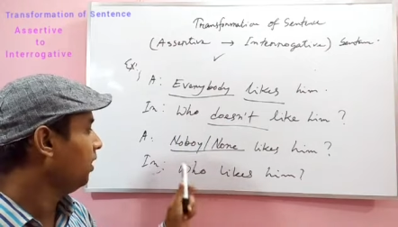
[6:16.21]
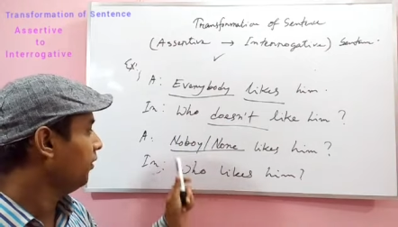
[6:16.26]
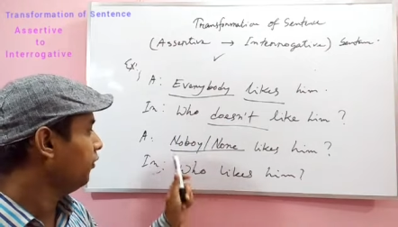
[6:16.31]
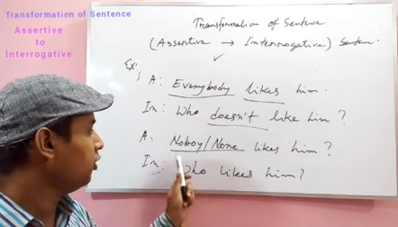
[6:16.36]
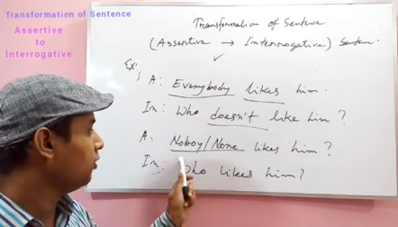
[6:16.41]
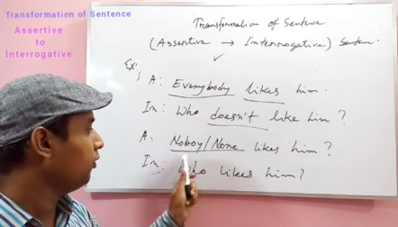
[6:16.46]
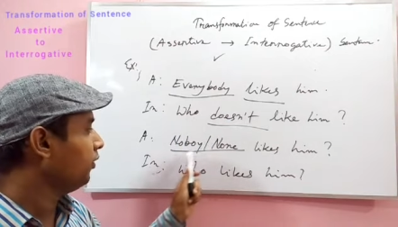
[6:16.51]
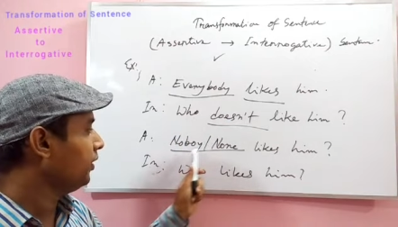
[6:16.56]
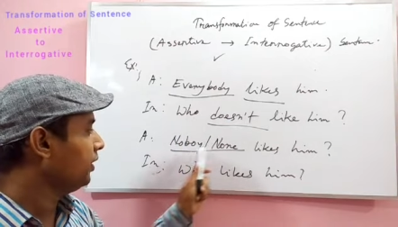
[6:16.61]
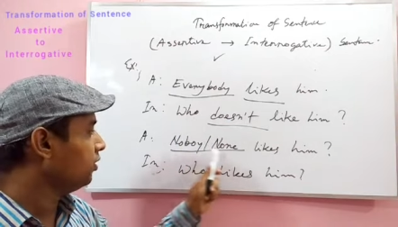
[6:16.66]

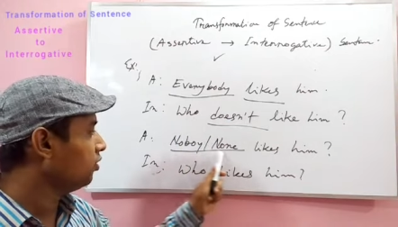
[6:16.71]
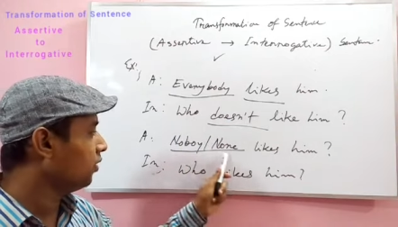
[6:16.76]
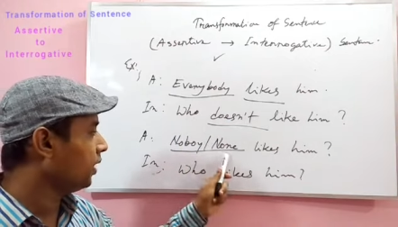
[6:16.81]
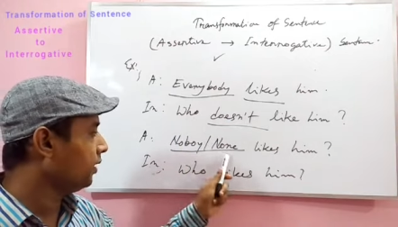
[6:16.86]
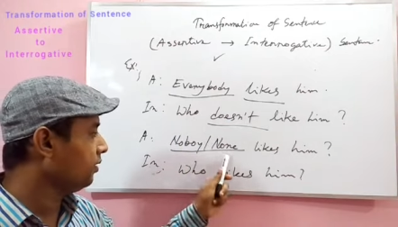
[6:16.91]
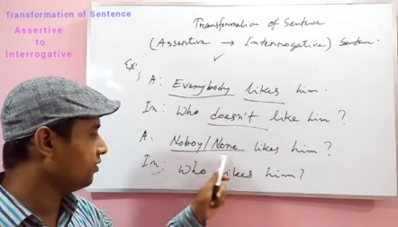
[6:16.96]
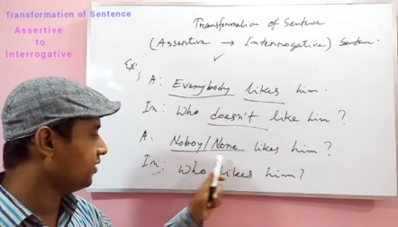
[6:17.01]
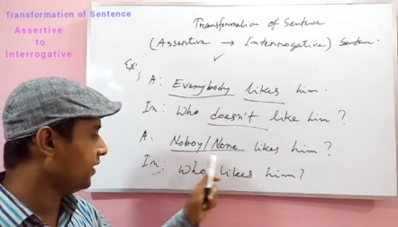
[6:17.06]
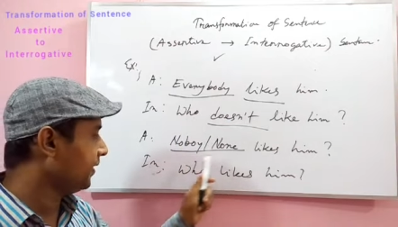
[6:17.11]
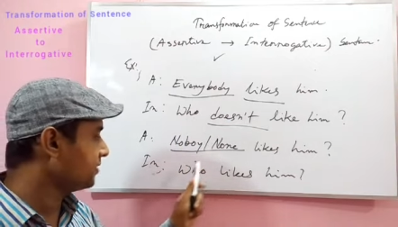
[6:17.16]
Nobody, no
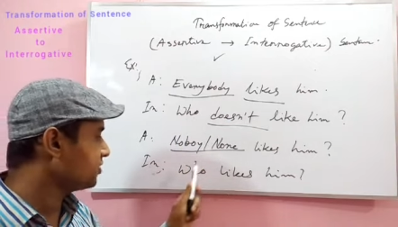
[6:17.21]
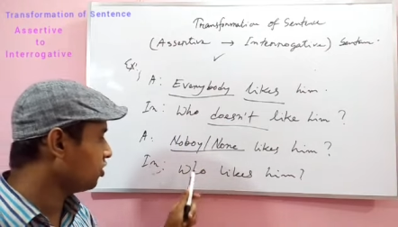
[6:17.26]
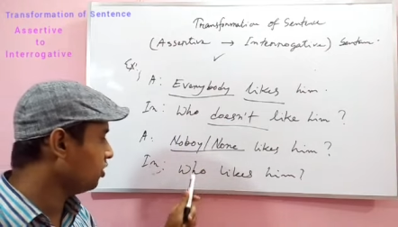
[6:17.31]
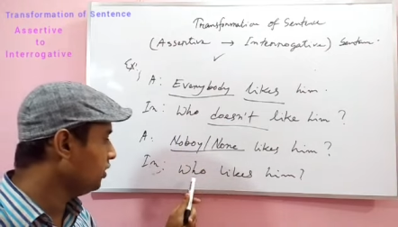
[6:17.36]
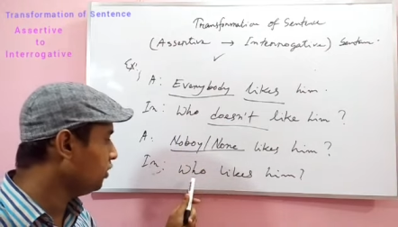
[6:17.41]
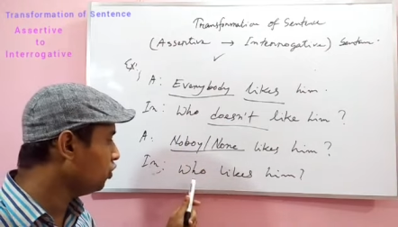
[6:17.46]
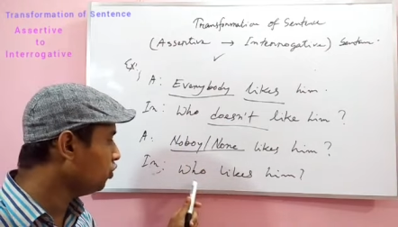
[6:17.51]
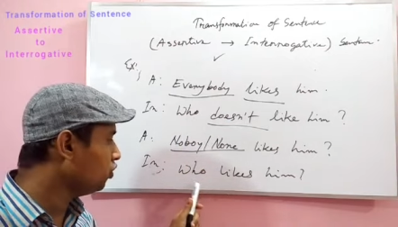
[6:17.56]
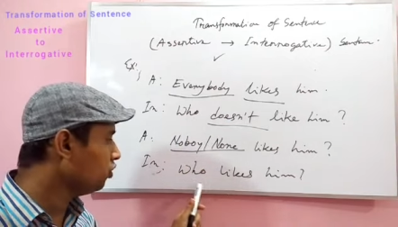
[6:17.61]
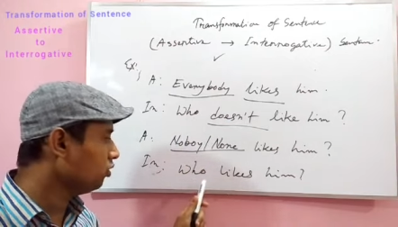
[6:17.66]
one takes
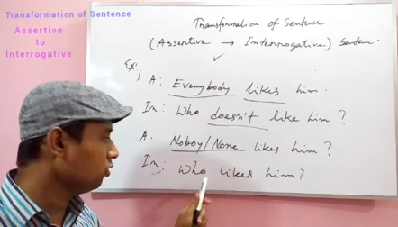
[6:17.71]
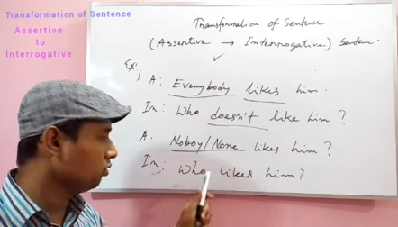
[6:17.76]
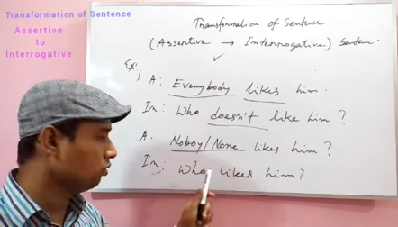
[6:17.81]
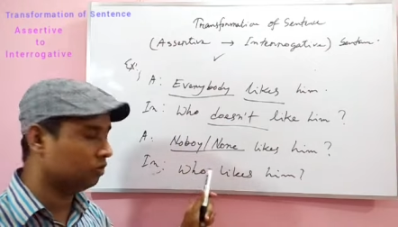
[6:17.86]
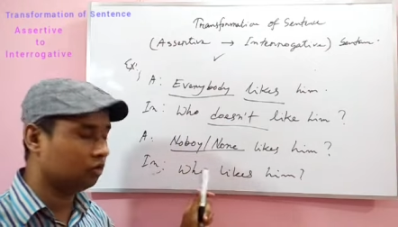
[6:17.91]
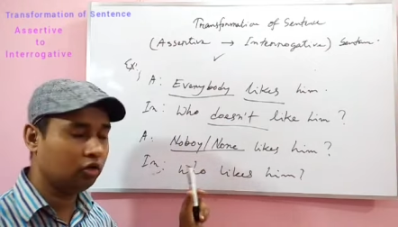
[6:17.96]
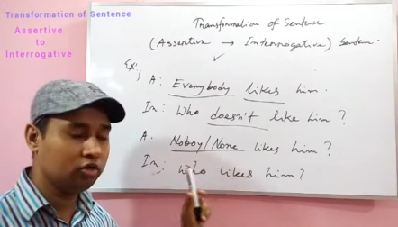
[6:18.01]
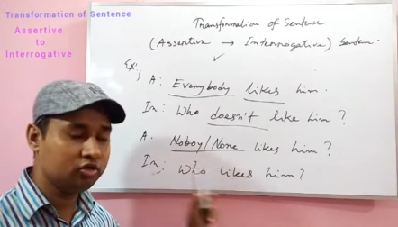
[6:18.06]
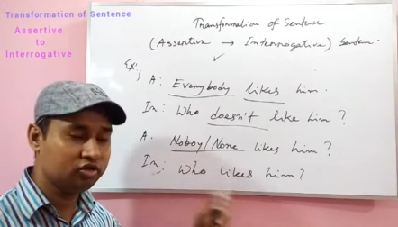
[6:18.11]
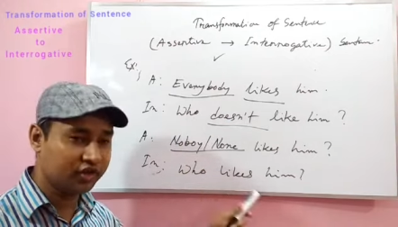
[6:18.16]
only who,
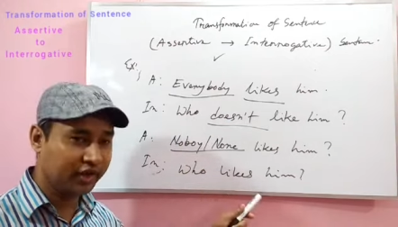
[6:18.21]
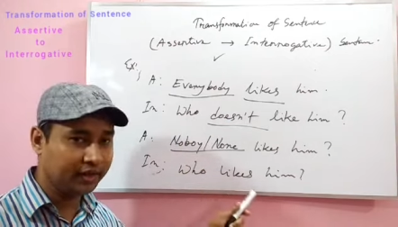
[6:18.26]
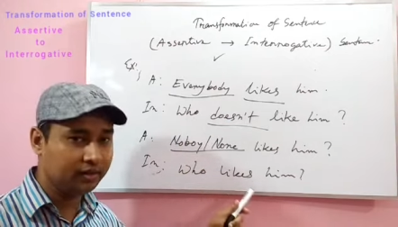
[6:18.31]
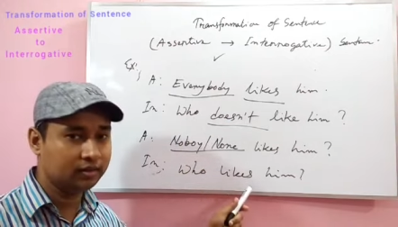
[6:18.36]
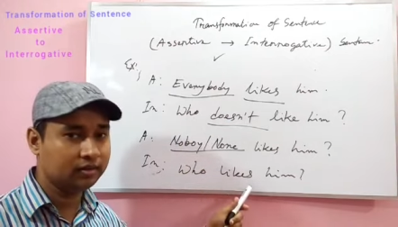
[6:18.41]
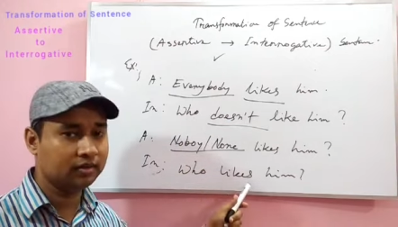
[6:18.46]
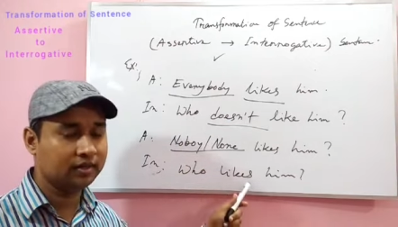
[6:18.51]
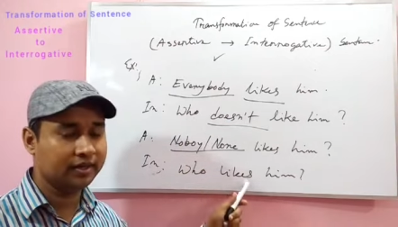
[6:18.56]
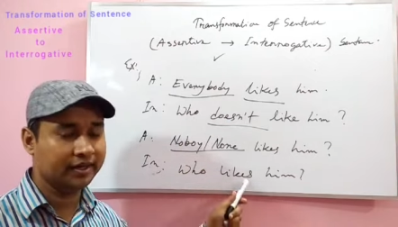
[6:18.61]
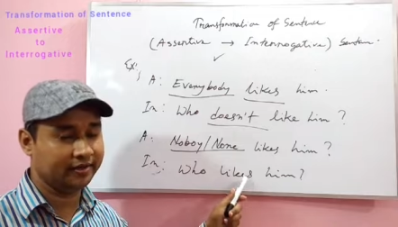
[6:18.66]
don't
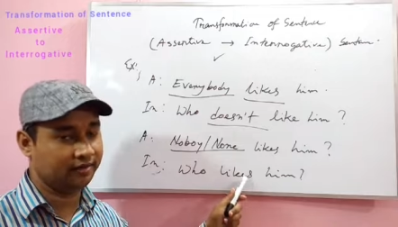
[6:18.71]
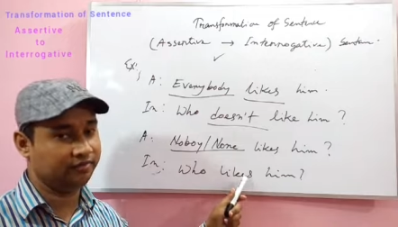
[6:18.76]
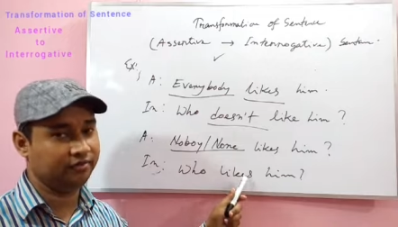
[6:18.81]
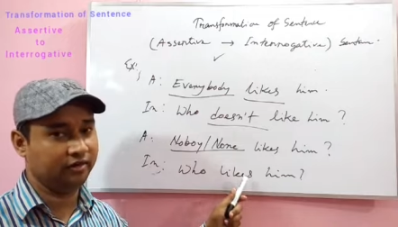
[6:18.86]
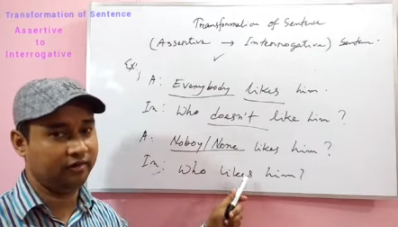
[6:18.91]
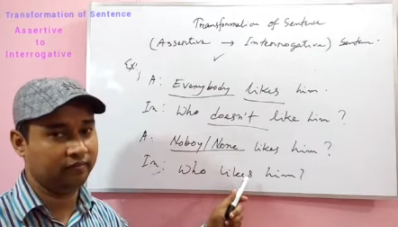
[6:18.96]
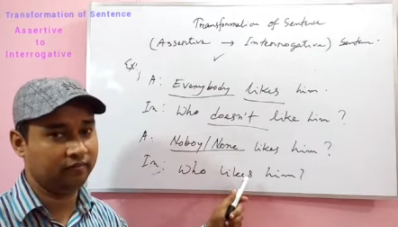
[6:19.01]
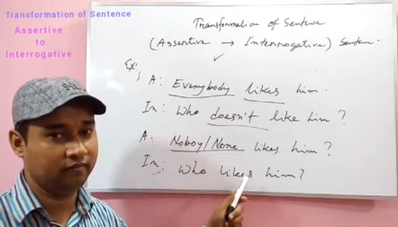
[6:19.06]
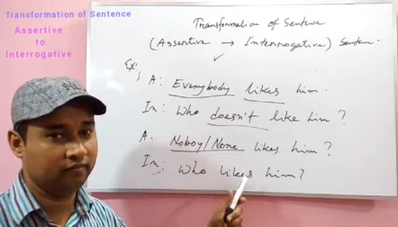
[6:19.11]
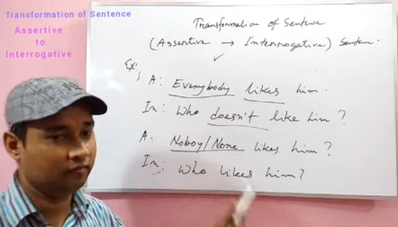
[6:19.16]
take negative
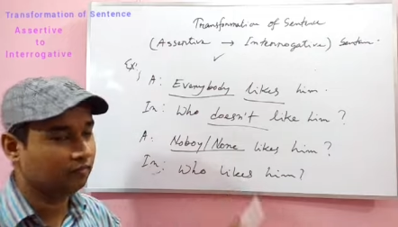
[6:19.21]
form.